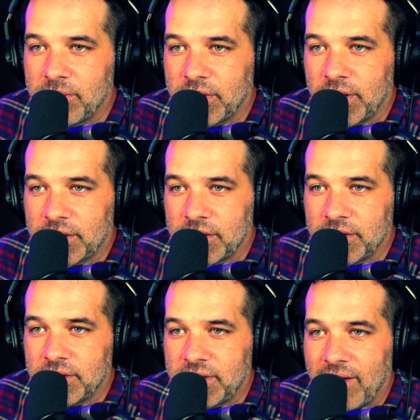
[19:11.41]

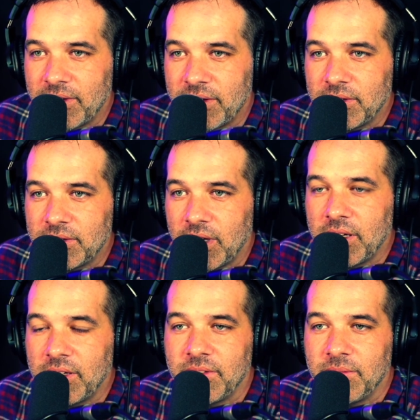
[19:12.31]
production savvy
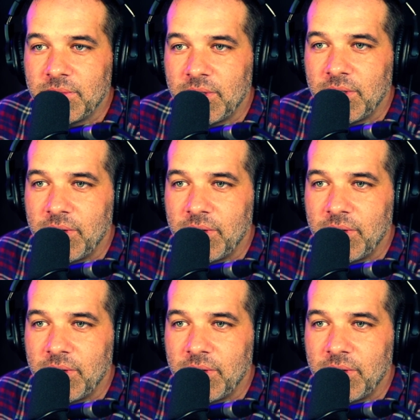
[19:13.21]
side of him. So